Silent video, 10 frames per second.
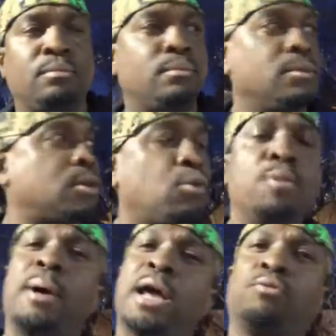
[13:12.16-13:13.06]
So we
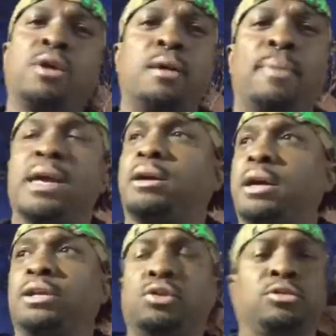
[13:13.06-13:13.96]
might as well make
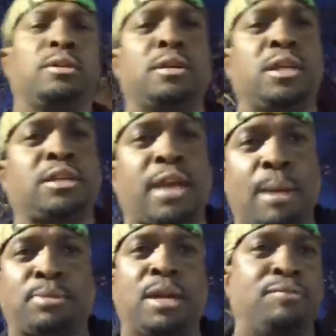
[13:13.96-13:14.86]
good use of this
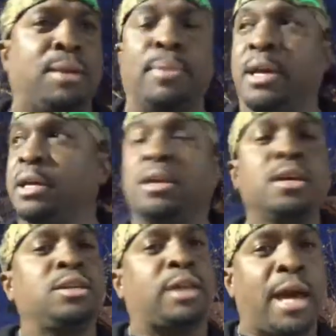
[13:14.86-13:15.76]
captivity being
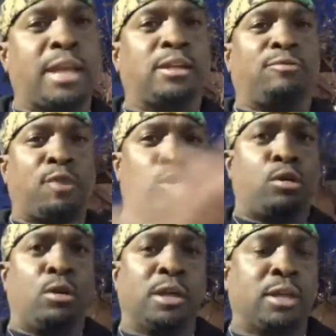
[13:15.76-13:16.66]
scattered to the 4
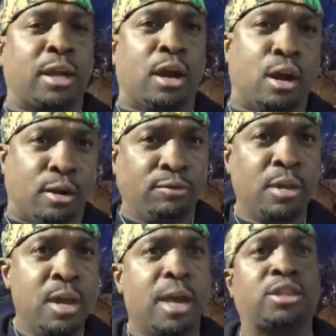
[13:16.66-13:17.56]
corners of the
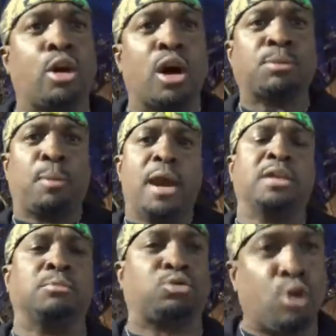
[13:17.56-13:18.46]
earth and start spreading
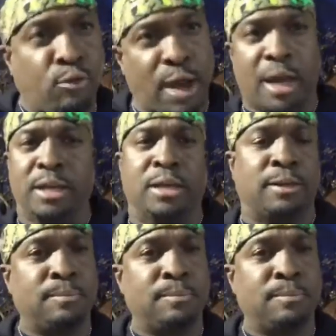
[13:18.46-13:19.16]
some truth out here.